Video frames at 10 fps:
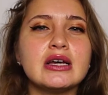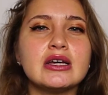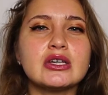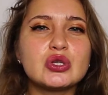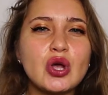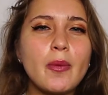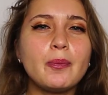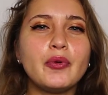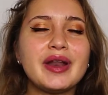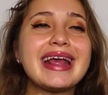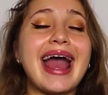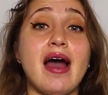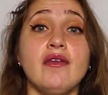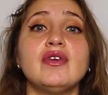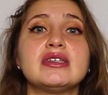stop putting
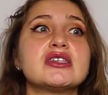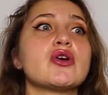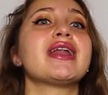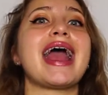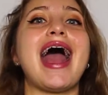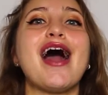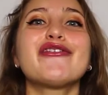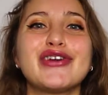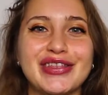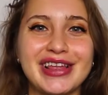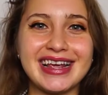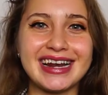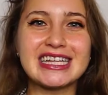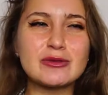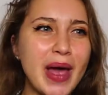emphasis on everything
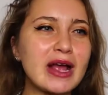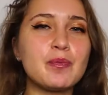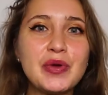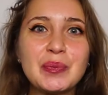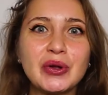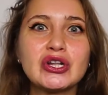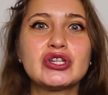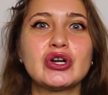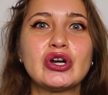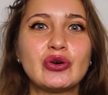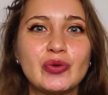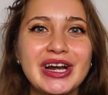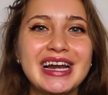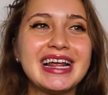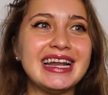and expect people to
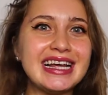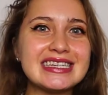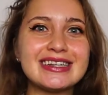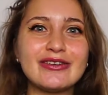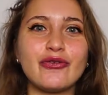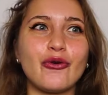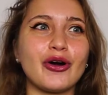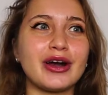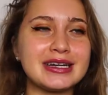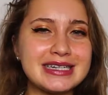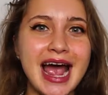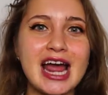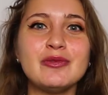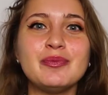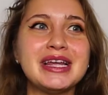really listen for
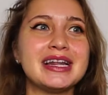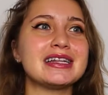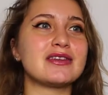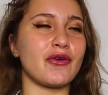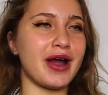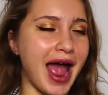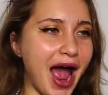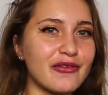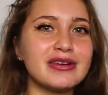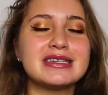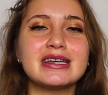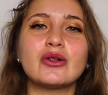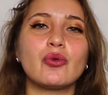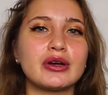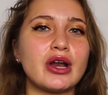10 minutes for every
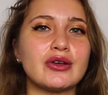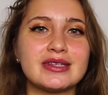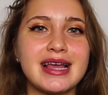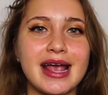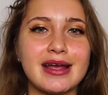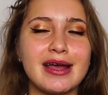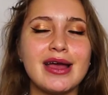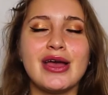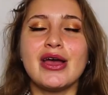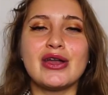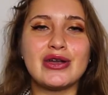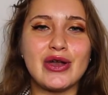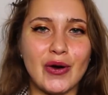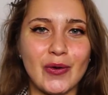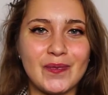single word that you say.
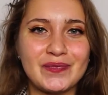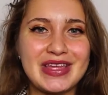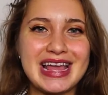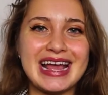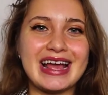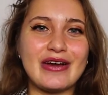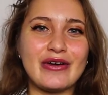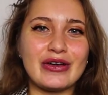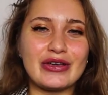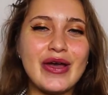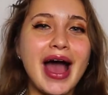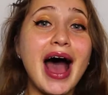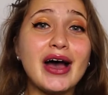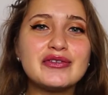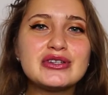No. You
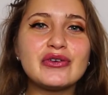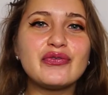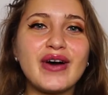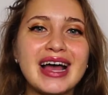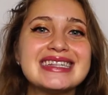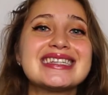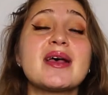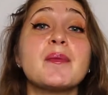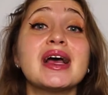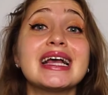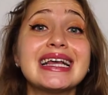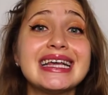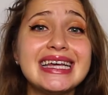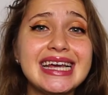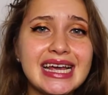have to find some
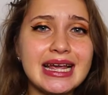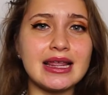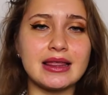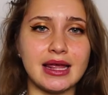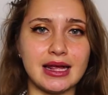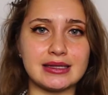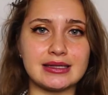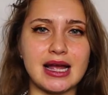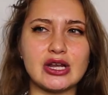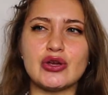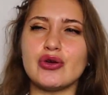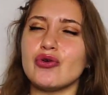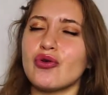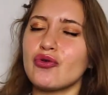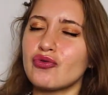key things that
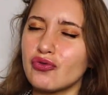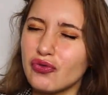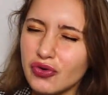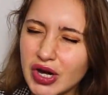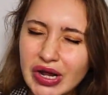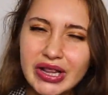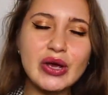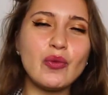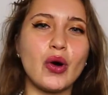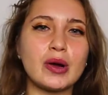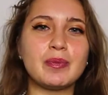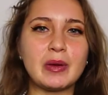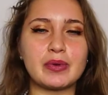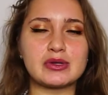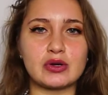you really want
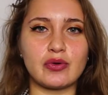people to